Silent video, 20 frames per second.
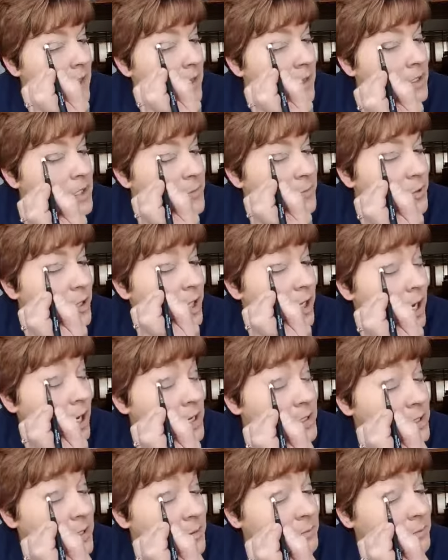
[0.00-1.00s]
it's pretty
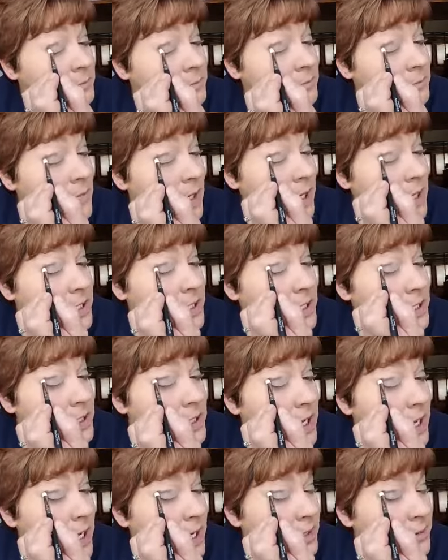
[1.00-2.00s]
awesome, I should say.